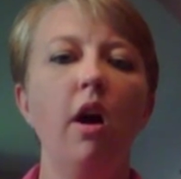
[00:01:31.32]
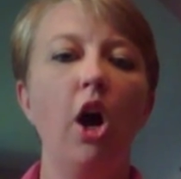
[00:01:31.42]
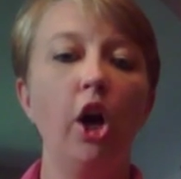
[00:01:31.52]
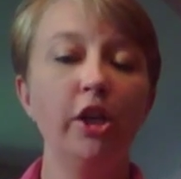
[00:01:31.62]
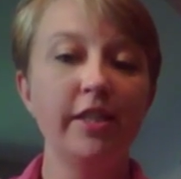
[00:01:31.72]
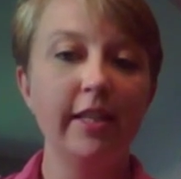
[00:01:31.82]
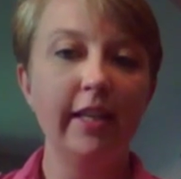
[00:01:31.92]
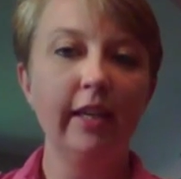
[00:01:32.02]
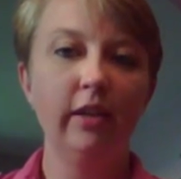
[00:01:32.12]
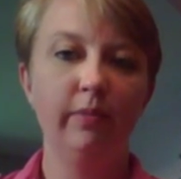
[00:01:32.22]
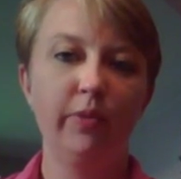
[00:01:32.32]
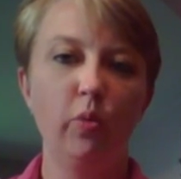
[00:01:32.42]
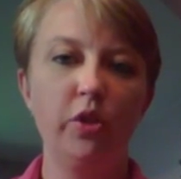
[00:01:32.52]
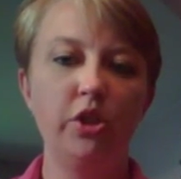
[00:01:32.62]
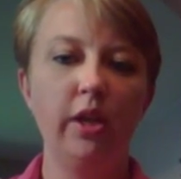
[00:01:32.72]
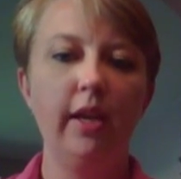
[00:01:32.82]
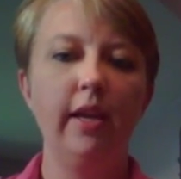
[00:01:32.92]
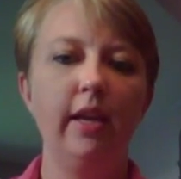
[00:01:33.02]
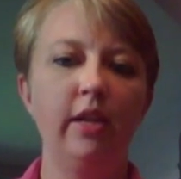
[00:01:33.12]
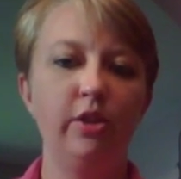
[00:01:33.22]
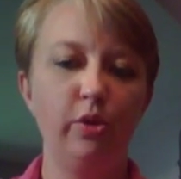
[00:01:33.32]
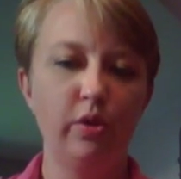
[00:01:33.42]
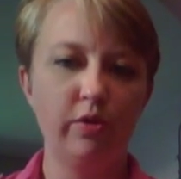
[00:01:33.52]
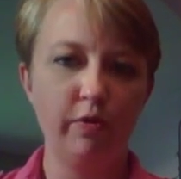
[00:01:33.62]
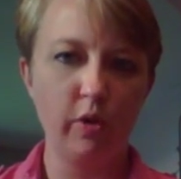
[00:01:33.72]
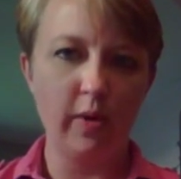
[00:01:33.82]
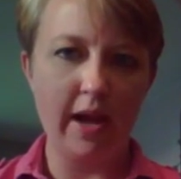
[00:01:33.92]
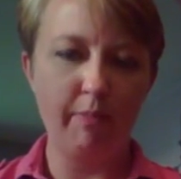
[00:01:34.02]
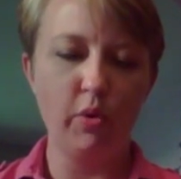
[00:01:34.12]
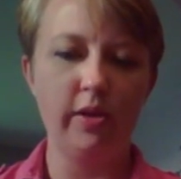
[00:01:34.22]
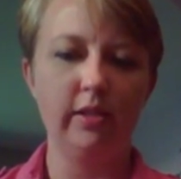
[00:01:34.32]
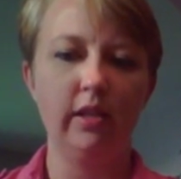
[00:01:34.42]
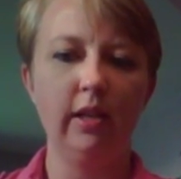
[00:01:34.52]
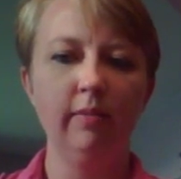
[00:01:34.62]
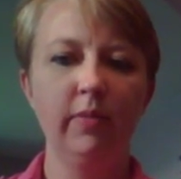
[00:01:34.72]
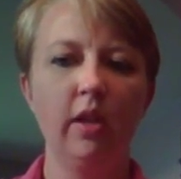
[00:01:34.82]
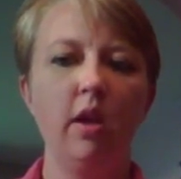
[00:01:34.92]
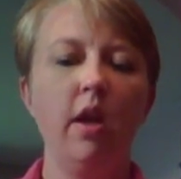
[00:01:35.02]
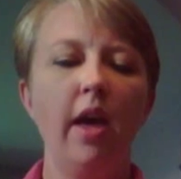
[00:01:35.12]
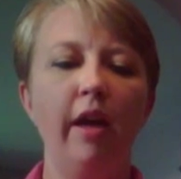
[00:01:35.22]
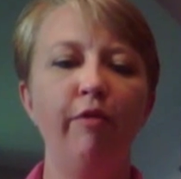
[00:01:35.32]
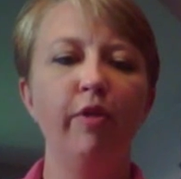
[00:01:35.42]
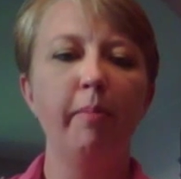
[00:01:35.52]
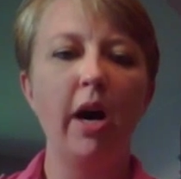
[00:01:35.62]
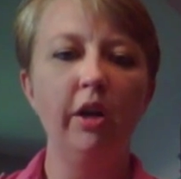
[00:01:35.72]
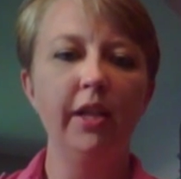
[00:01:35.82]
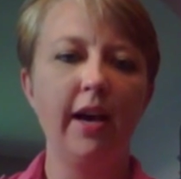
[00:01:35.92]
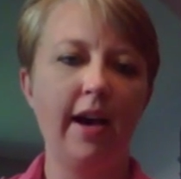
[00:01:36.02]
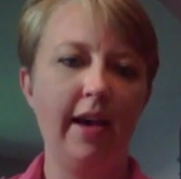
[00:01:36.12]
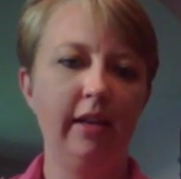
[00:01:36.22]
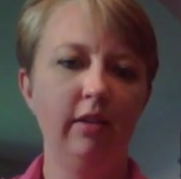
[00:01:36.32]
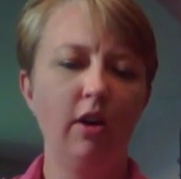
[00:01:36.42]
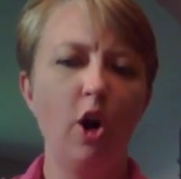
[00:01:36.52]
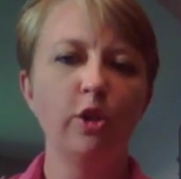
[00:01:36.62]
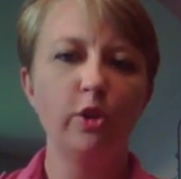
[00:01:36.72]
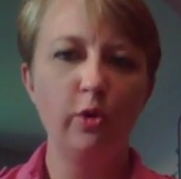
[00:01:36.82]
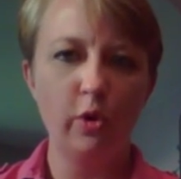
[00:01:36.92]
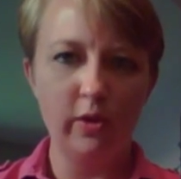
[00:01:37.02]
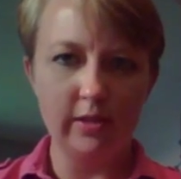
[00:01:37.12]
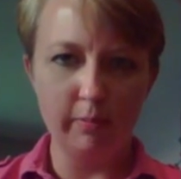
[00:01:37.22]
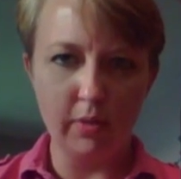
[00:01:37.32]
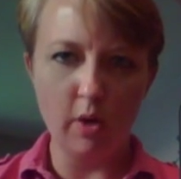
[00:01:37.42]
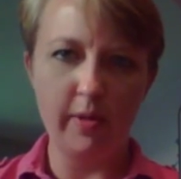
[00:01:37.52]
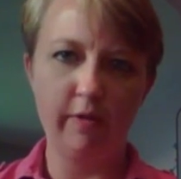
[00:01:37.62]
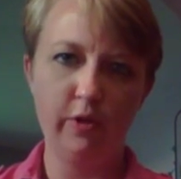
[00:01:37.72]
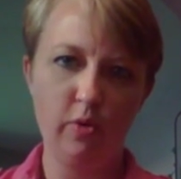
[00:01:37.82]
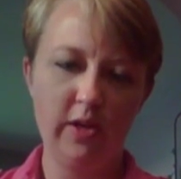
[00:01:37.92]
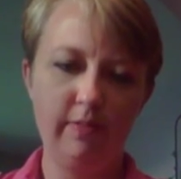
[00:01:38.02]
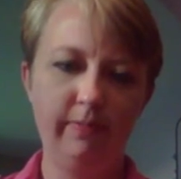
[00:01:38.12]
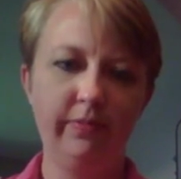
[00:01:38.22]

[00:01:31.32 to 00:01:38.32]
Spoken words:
arsenic, which is used for rat poisoning, and formaldehyde, also known as embalming fluid.